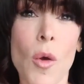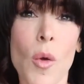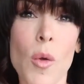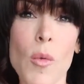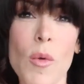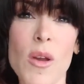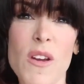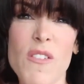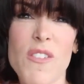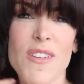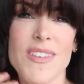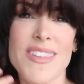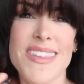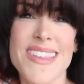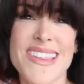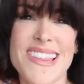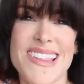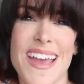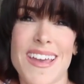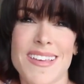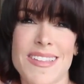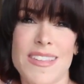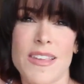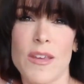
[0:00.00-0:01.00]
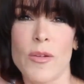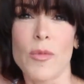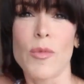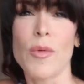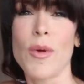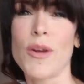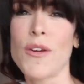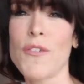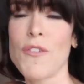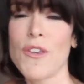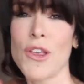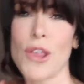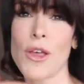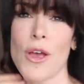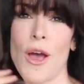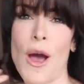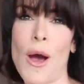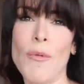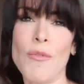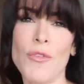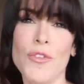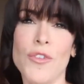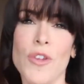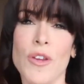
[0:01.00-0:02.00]
We want to feel sexy, we want to feel
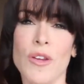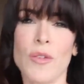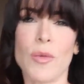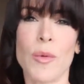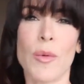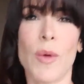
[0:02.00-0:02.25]
confident,